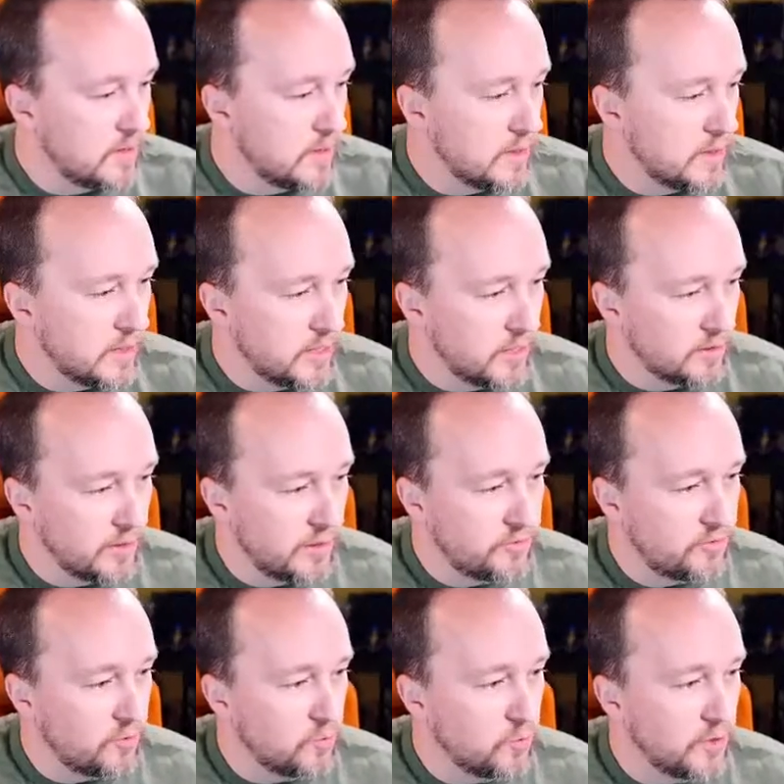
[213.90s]

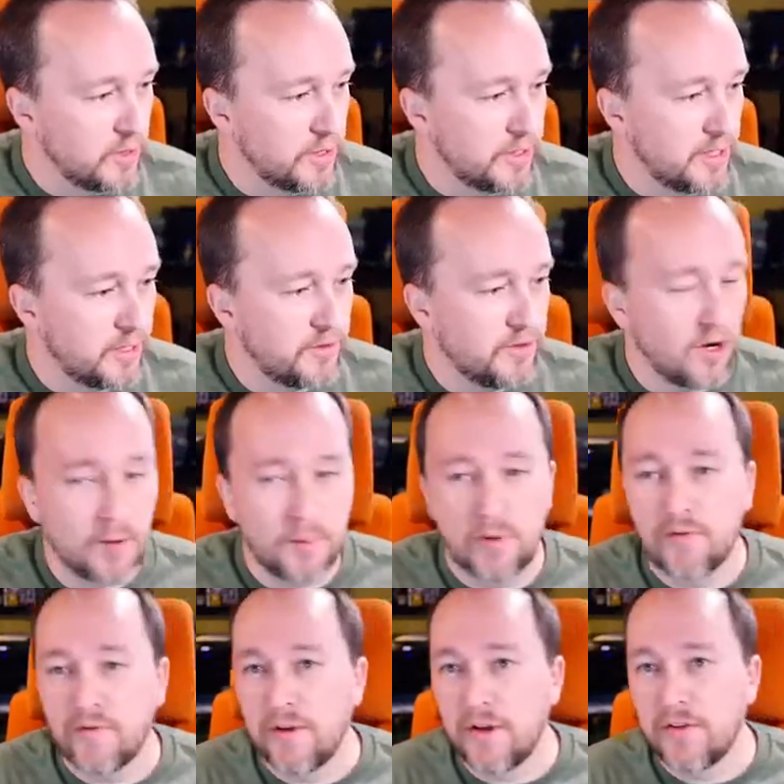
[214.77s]
unless you really need the
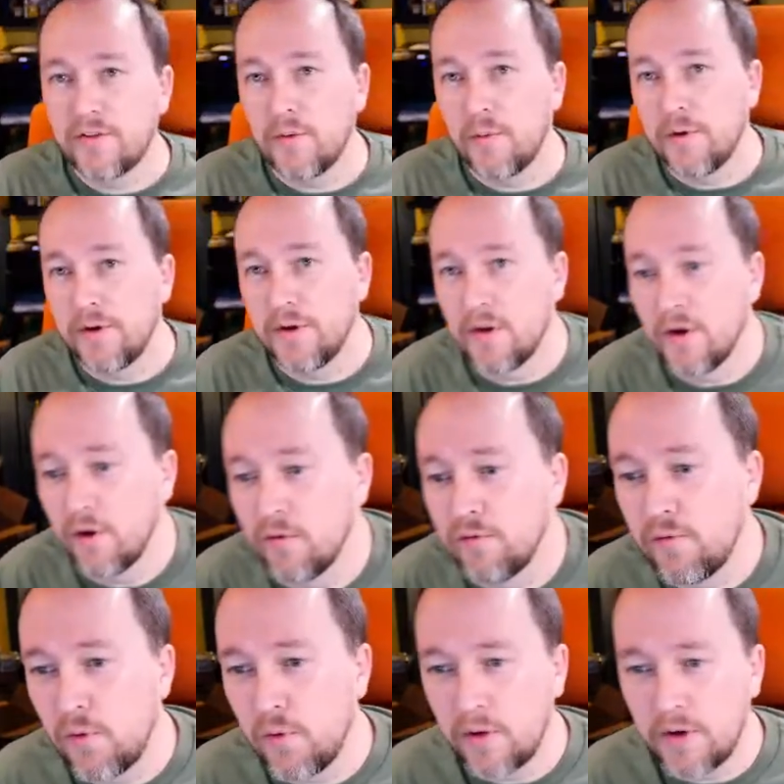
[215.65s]
armored face, I wouldn't go
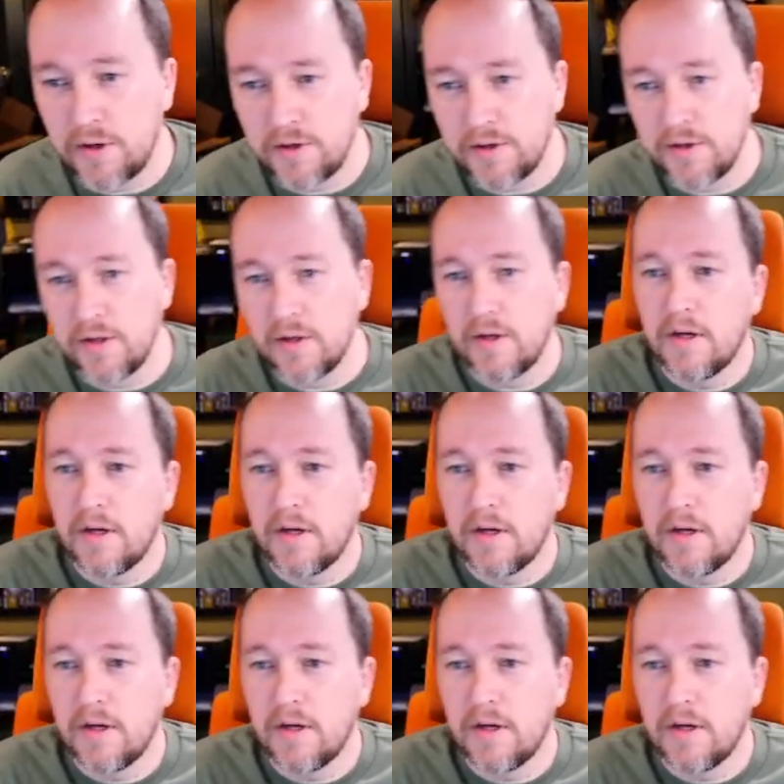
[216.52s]
for it